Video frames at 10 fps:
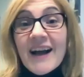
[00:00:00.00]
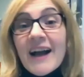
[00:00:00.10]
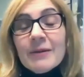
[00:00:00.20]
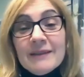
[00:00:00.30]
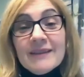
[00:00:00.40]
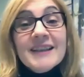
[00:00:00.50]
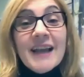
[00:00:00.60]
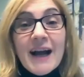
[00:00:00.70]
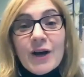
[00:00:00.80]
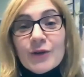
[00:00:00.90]

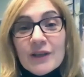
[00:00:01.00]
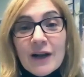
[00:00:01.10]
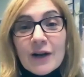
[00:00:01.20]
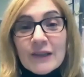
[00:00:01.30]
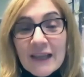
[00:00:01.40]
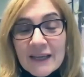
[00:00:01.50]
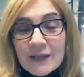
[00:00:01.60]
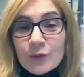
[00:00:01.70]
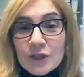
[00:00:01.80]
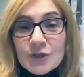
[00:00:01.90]
now in our
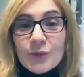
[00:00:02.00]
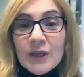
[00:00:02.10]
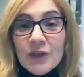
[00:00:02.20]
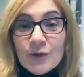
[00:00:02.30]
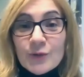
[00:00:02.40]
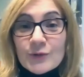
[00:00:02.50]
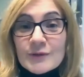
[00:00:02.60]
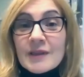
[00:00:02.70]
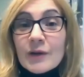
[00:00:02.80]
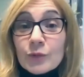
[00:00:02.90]
language, we
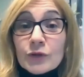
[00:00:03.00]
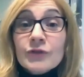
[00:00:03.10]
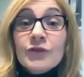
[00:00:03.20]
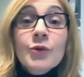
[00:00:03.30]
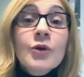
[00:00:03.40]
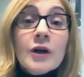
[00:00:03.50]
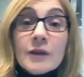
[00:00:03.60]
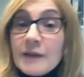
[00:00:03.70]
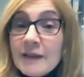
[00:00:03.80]
use the word Google.